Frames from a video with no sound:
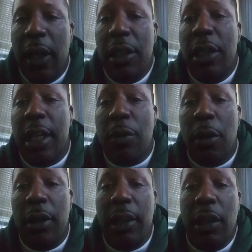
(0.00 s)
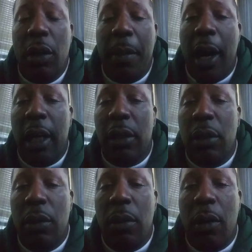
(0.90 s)
Just wrote a dope
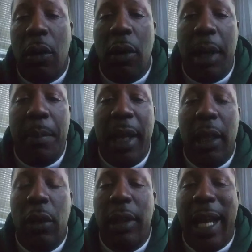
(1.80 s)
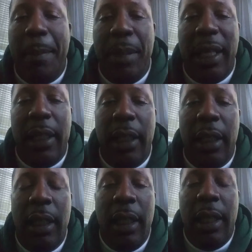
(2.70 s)
article on Melo not getting
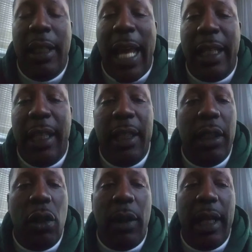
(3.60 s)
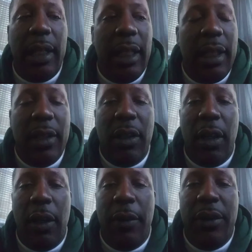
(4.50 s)
the credit he
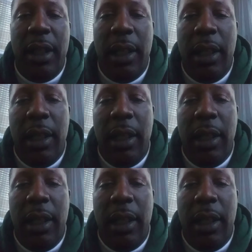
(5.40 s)
deserves